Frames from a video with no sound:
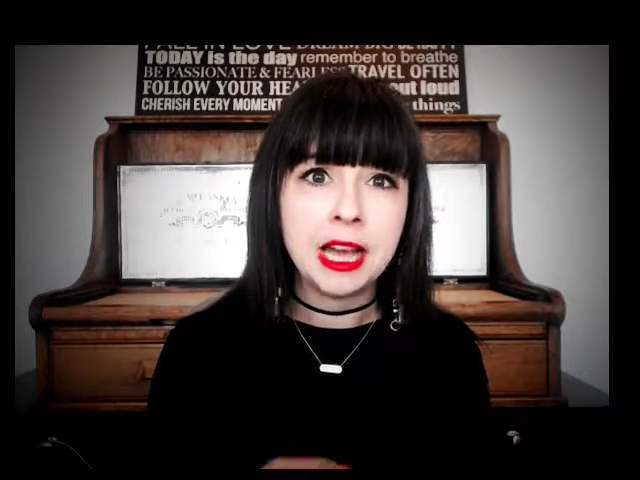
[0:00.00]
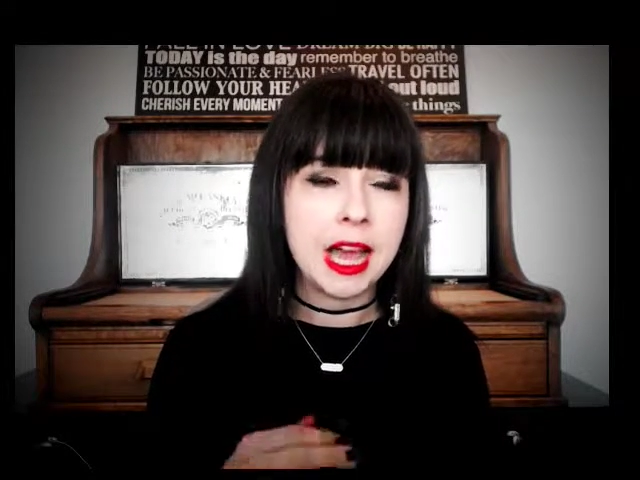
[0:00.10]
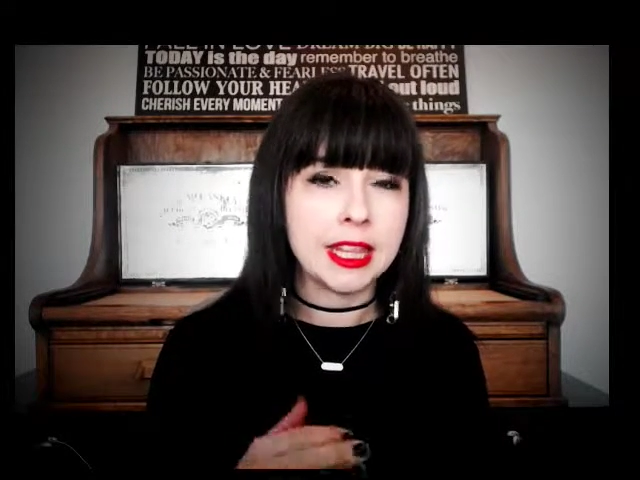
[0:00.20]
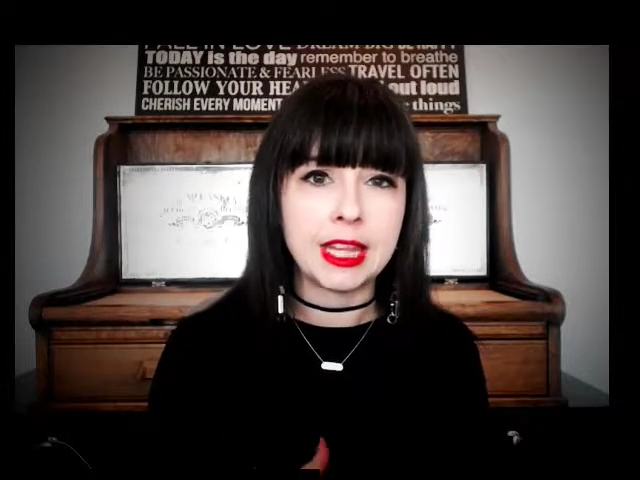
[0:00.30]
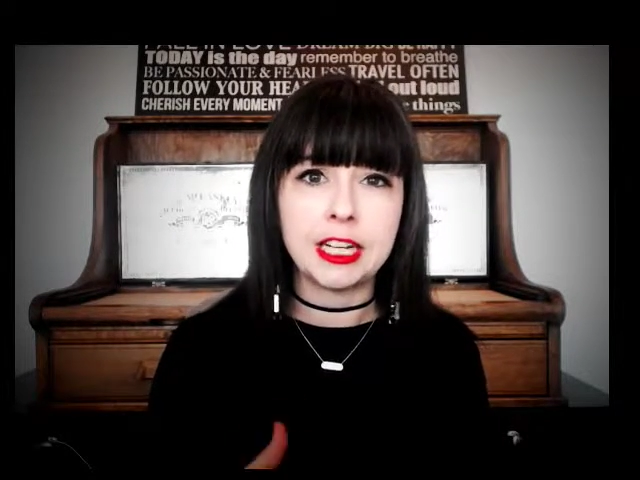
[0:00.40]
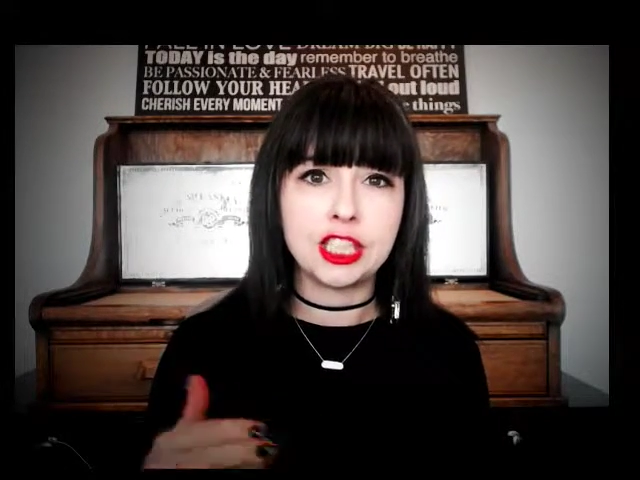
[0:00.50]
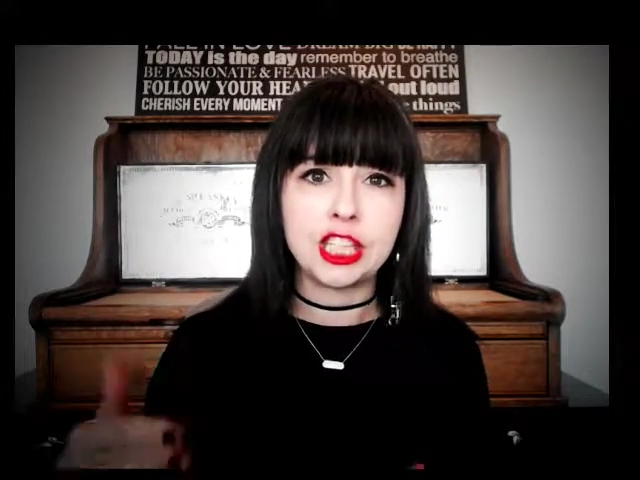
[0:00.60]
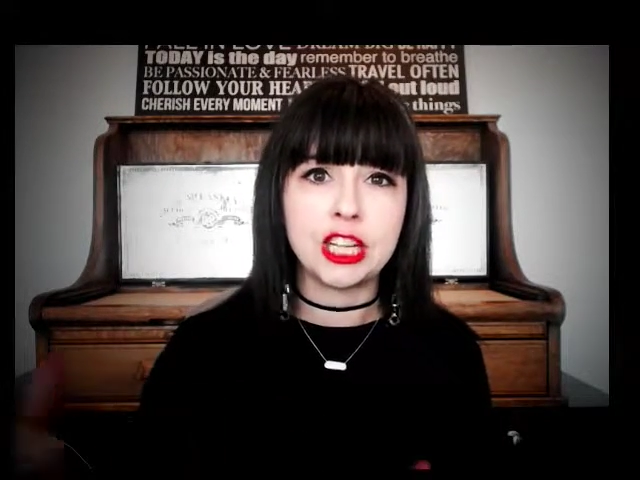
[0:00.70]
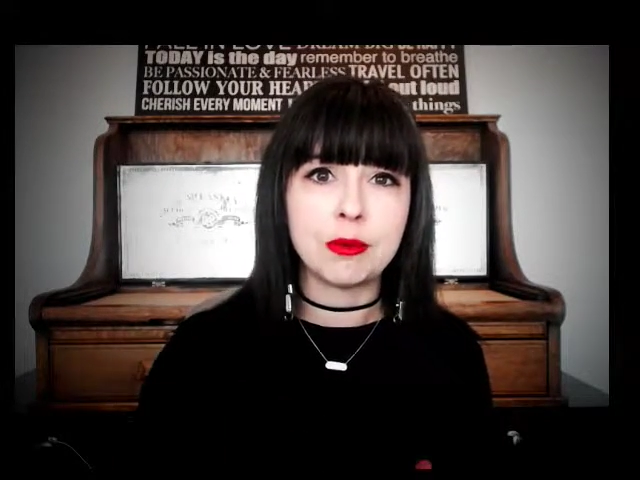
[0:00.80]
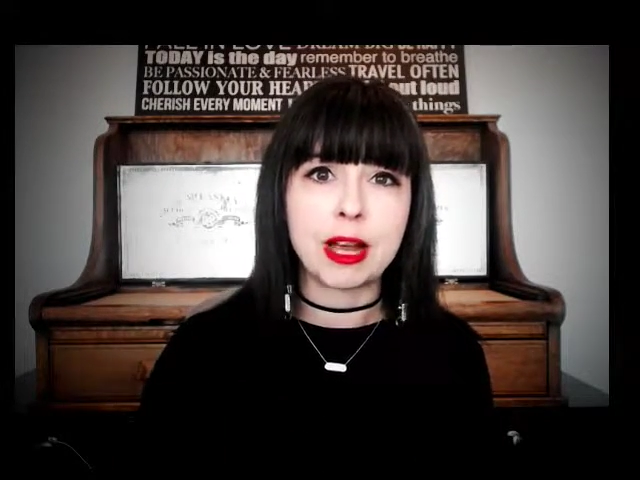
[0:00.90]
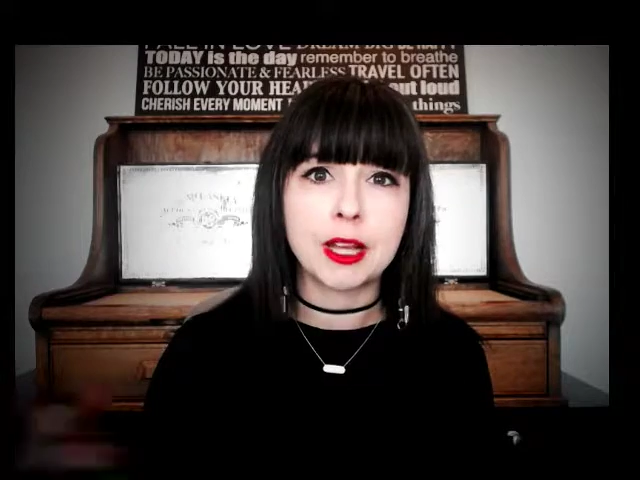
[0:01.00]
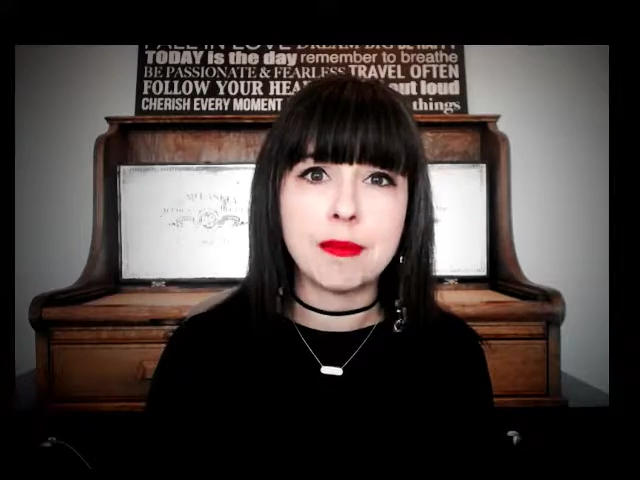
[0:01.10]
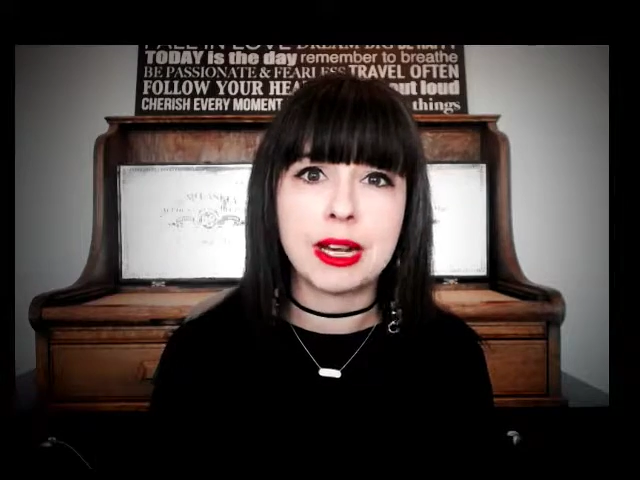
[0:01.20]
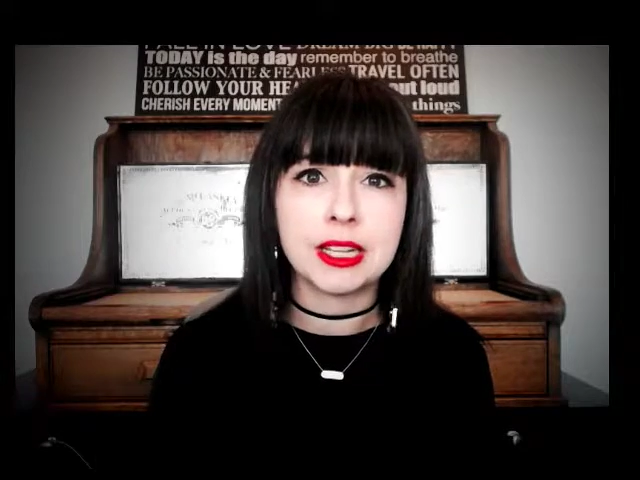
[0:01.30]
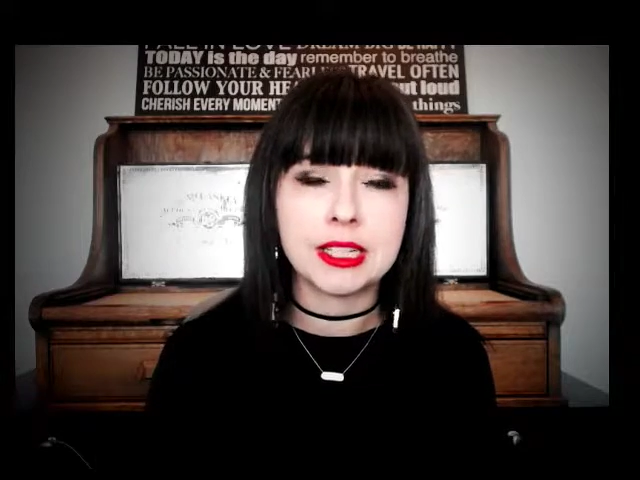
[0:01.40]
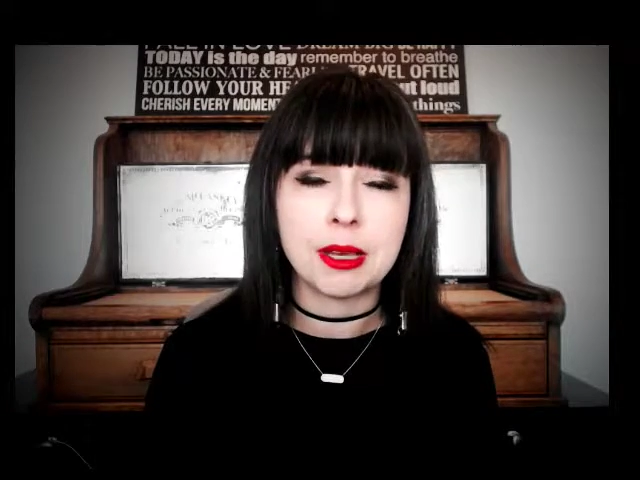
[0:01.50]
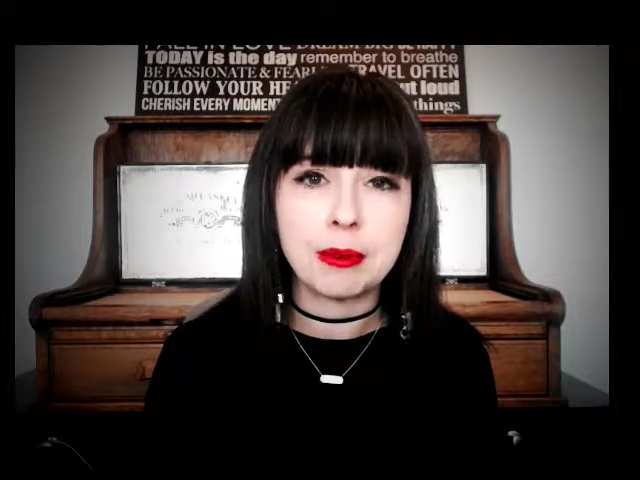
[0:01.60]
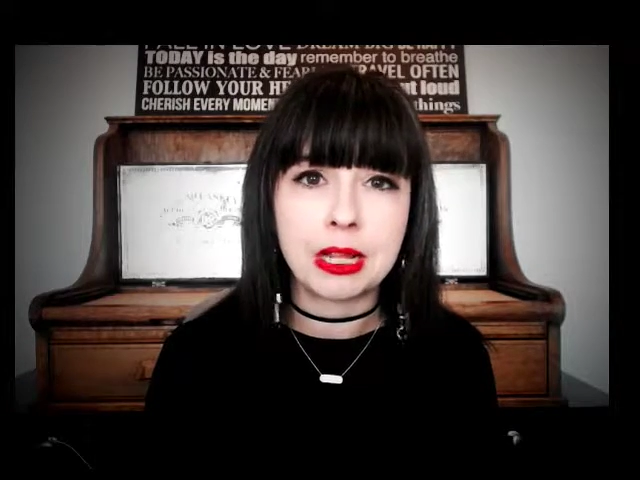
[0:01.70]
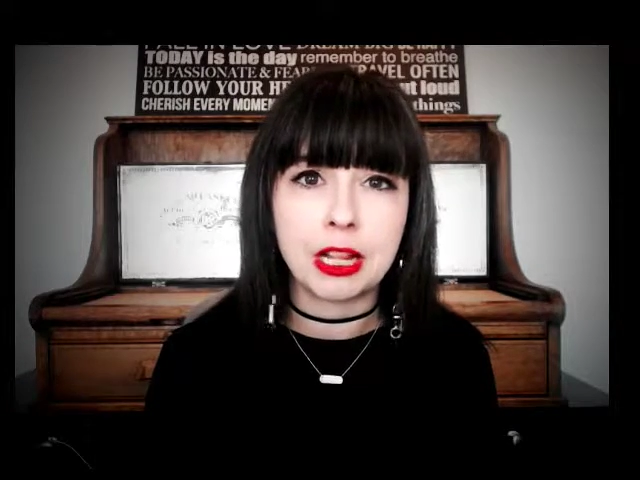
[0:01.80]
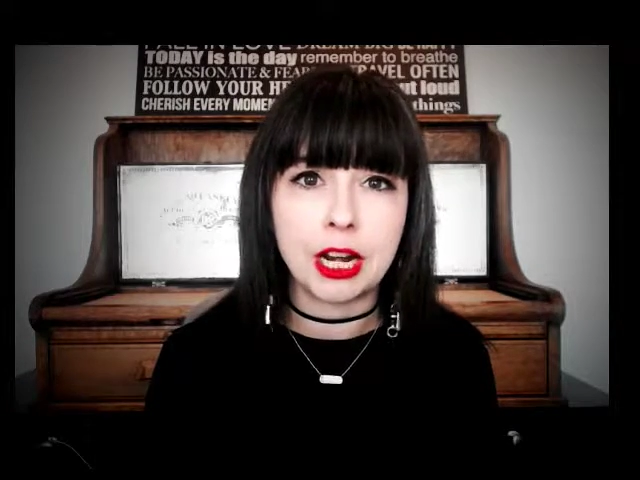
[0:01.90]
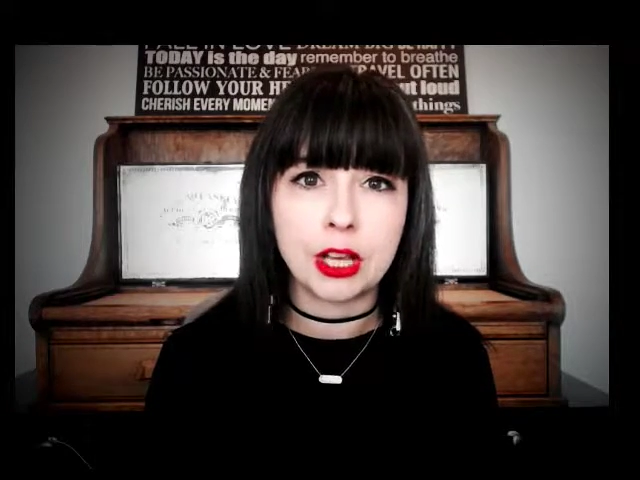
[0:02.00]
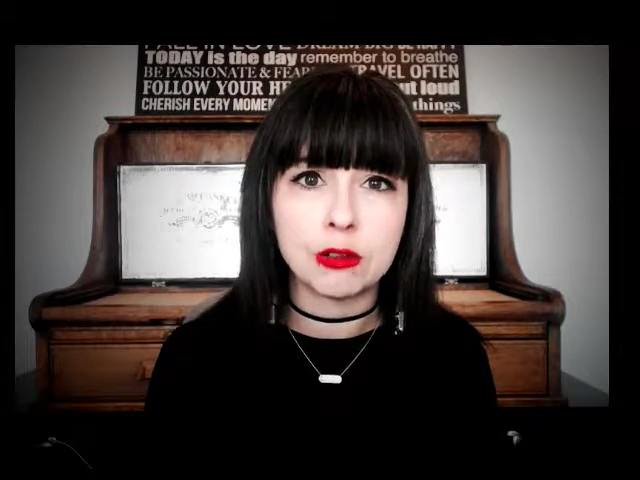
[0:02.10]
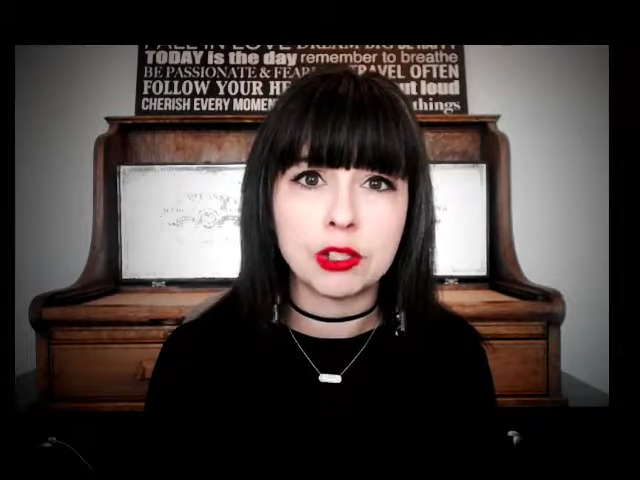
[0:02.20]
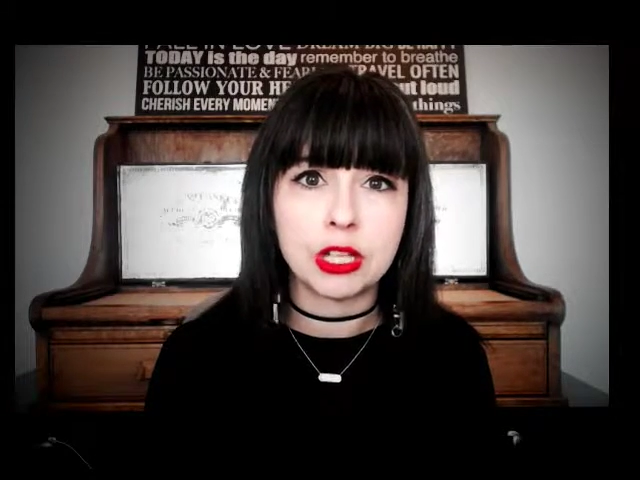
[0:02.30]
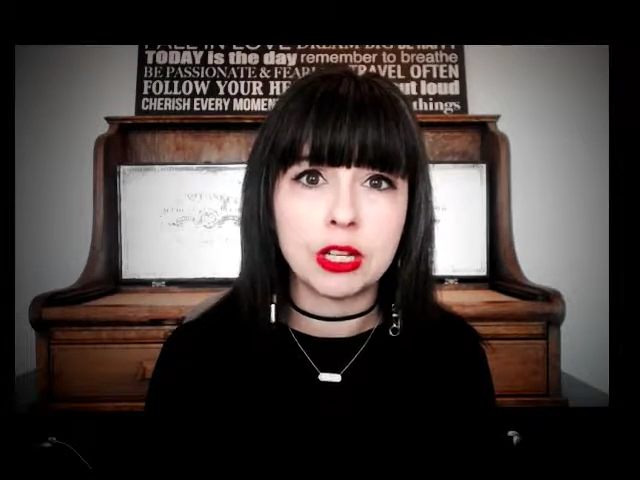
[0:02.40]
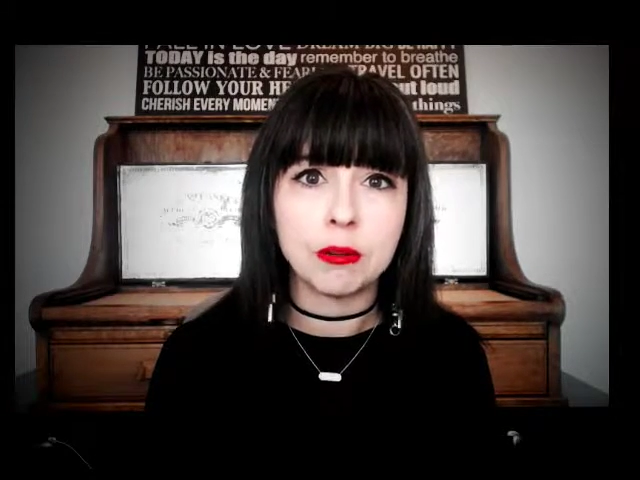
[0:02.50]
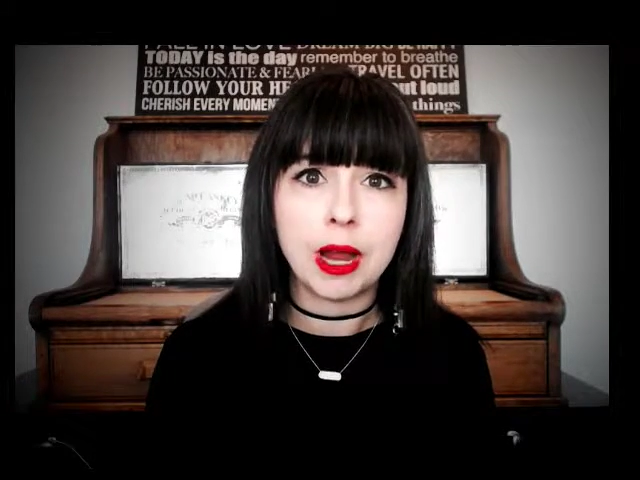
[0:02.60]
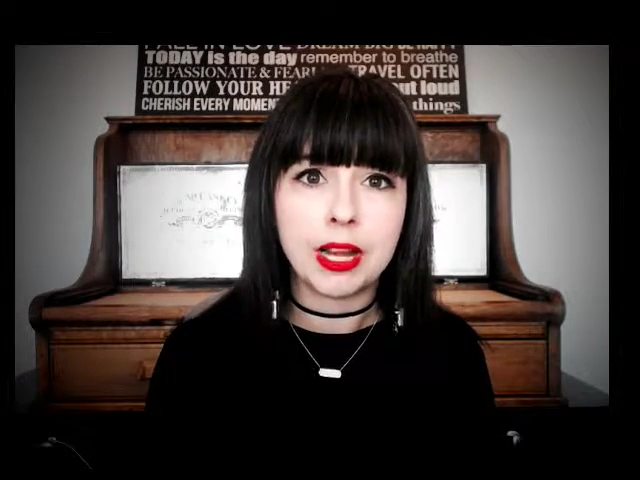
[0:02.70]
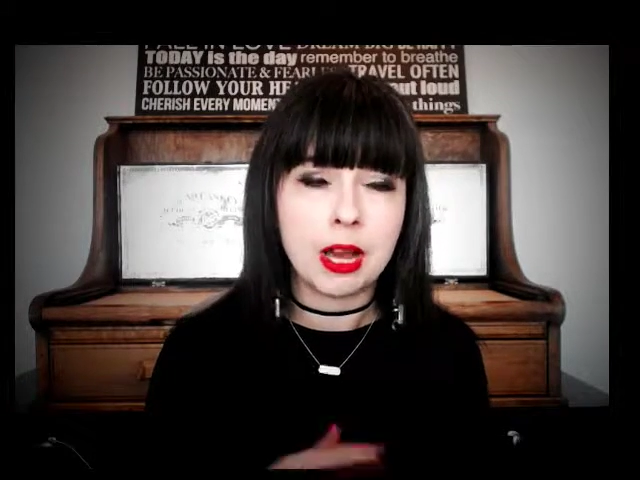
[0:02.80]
And then she had recommended somebody that I go see, right?